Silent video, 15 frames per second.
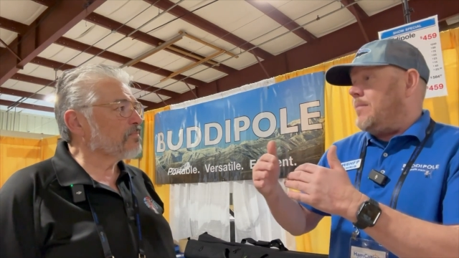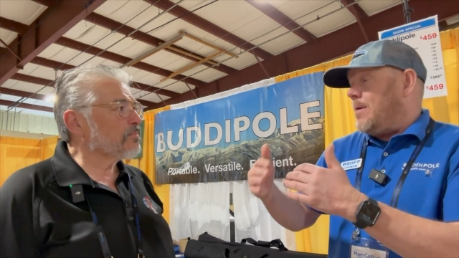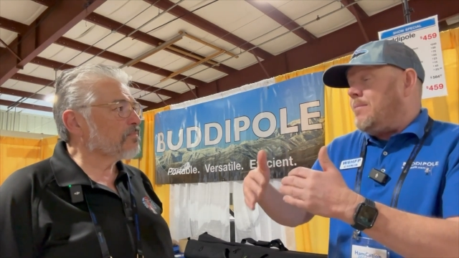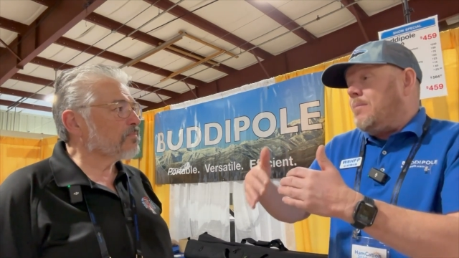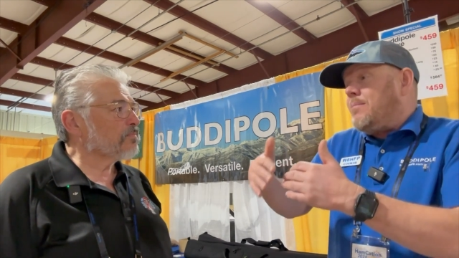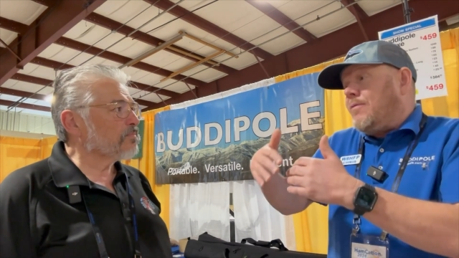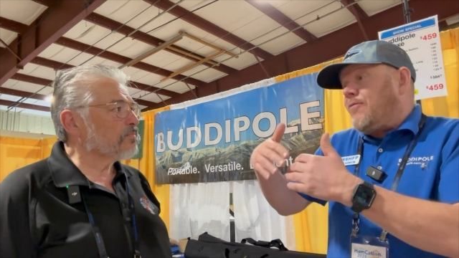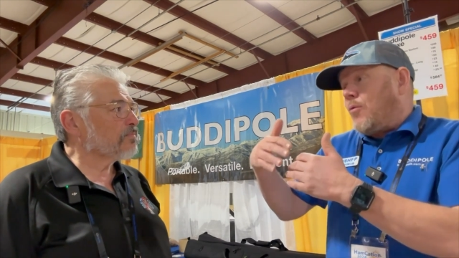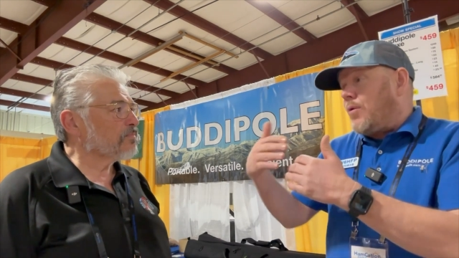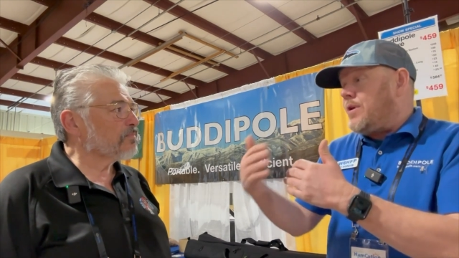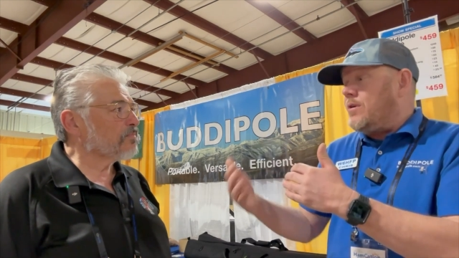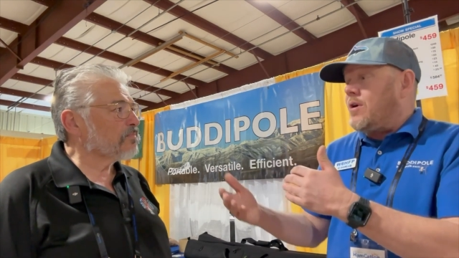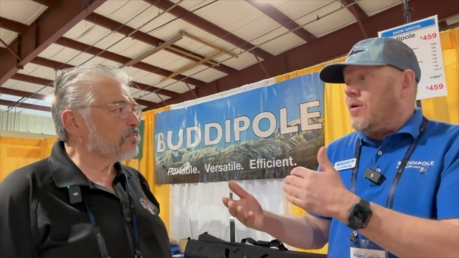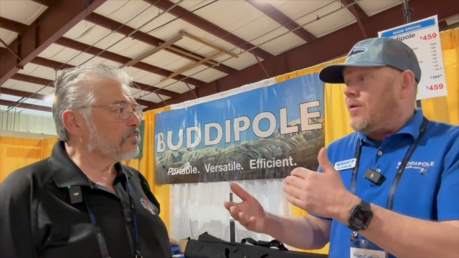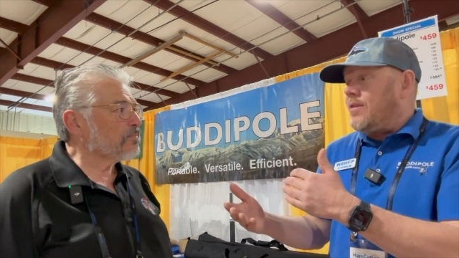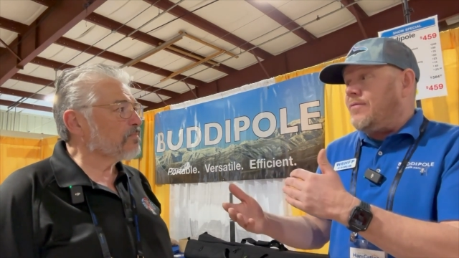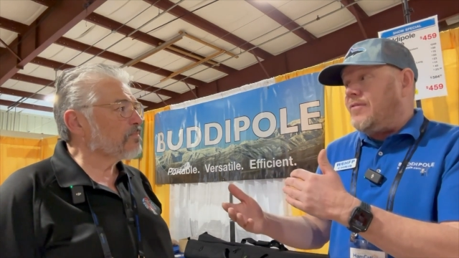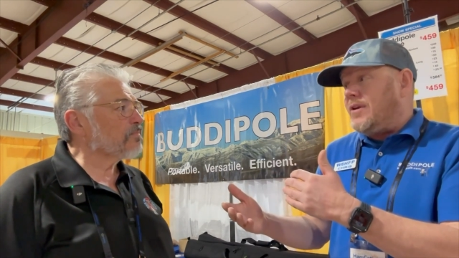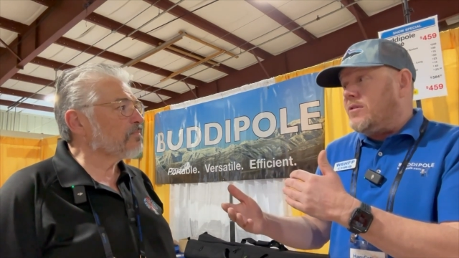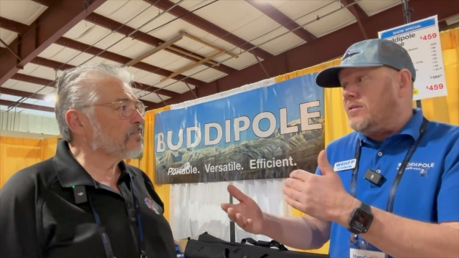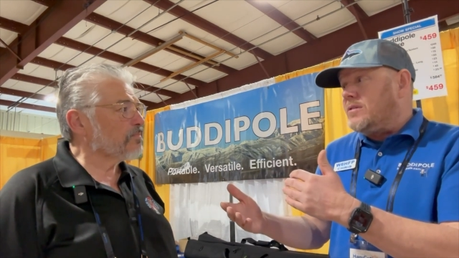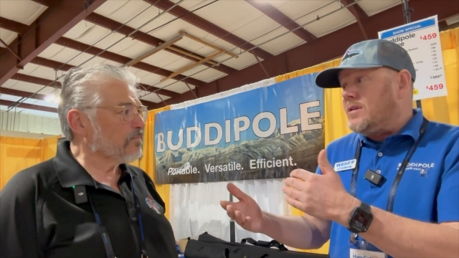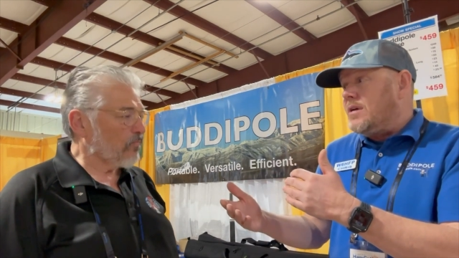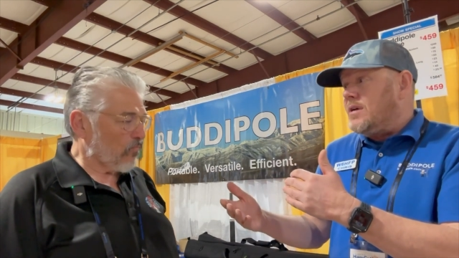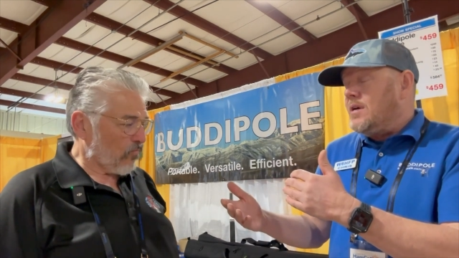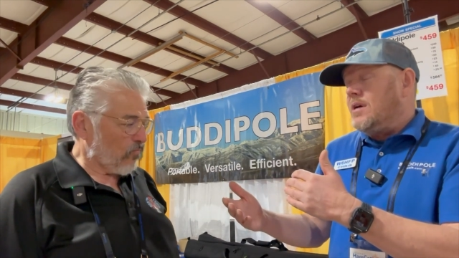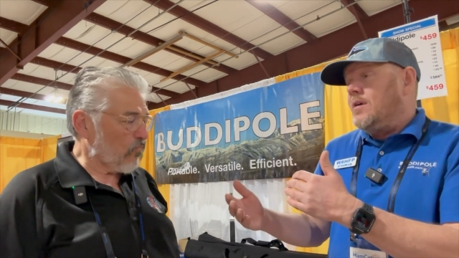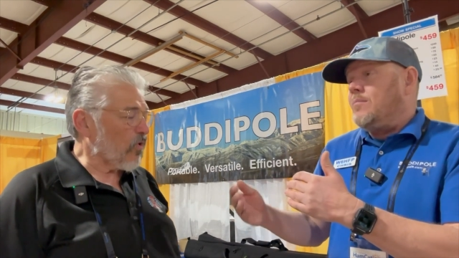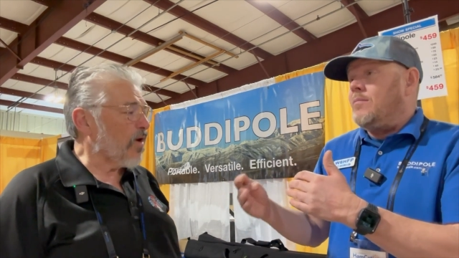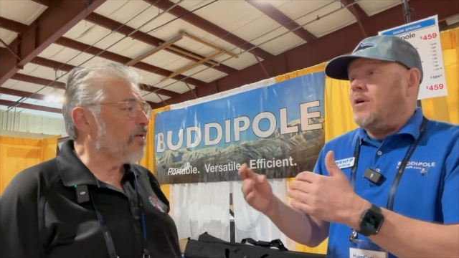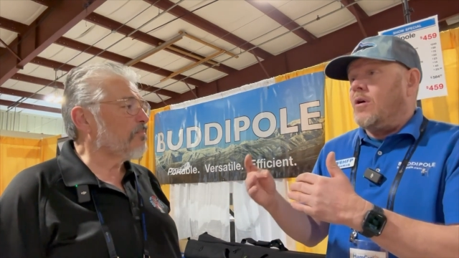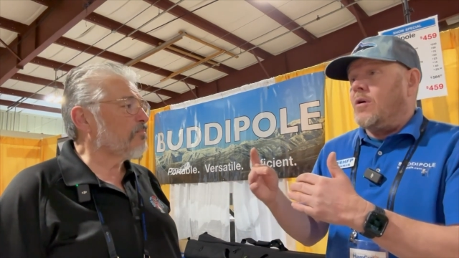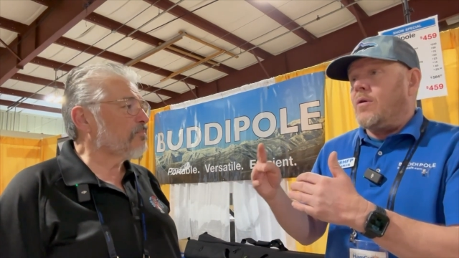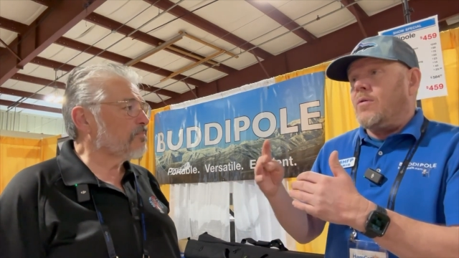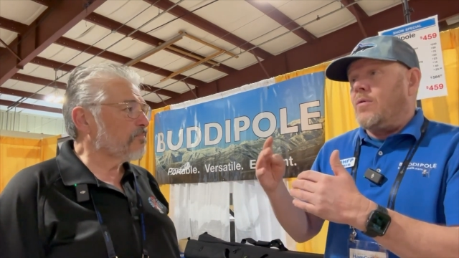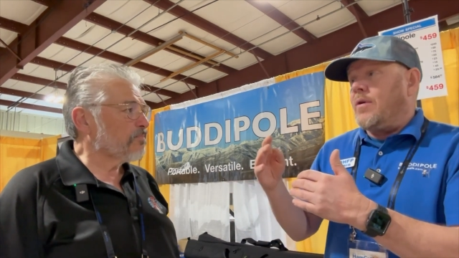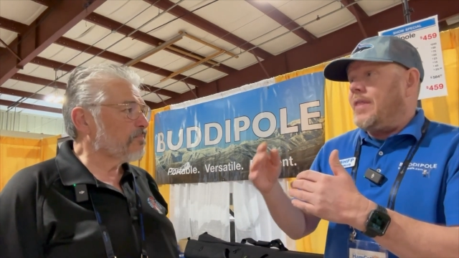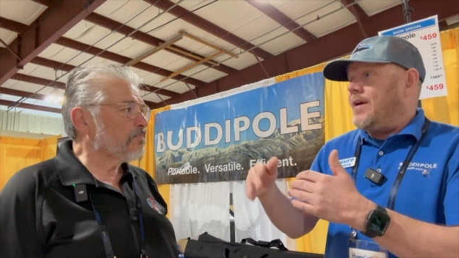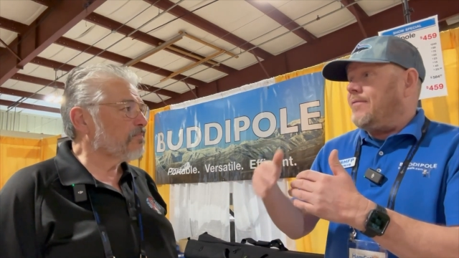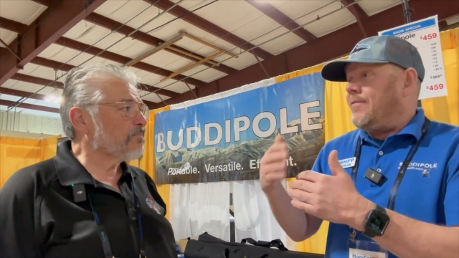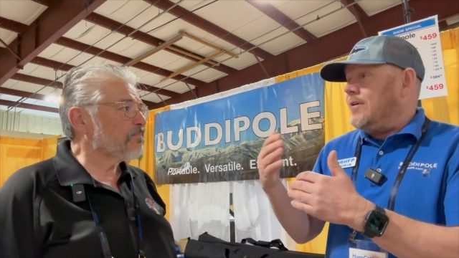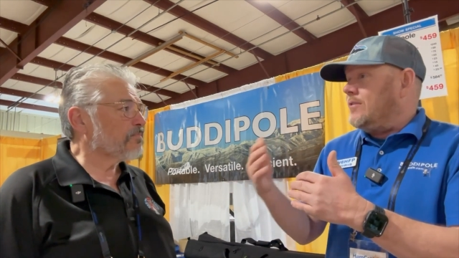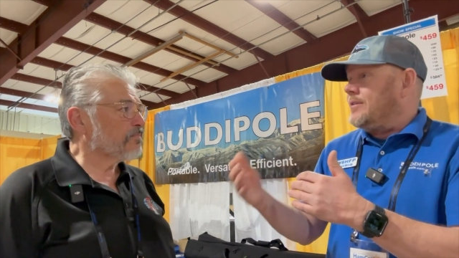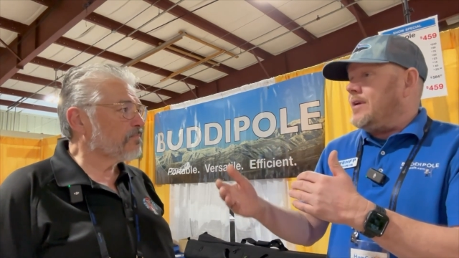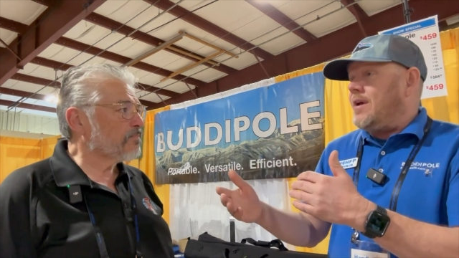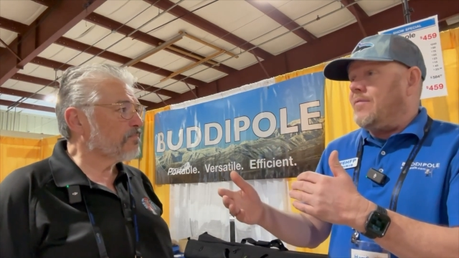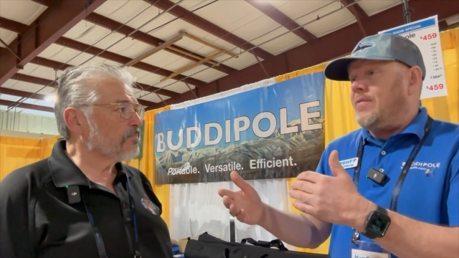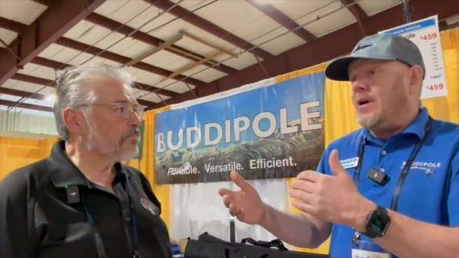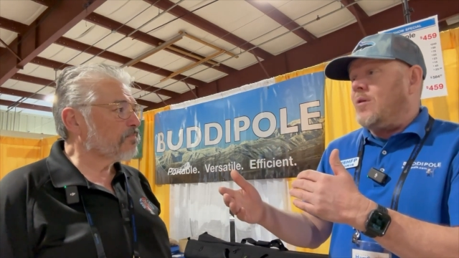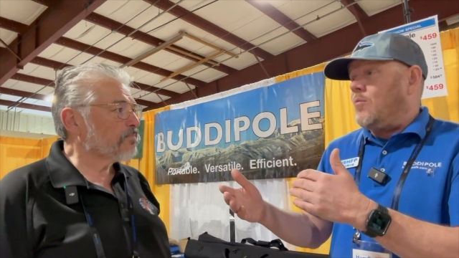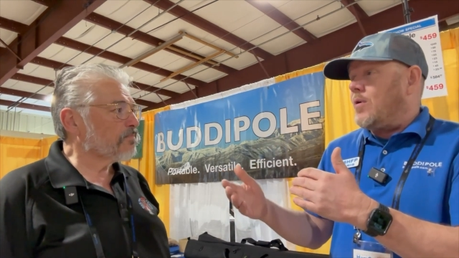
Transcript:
Speaker 1: maybe before you go to the field. Right. Or, or that field day event,